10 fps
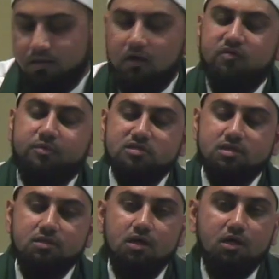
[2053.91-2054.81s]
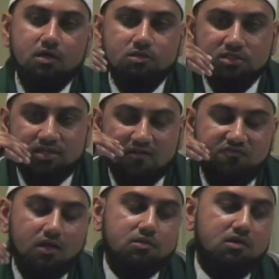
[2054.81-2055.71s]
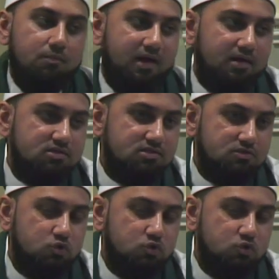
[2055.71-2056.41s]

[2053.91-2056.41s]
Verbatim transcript: Now, if a person does not follow the commands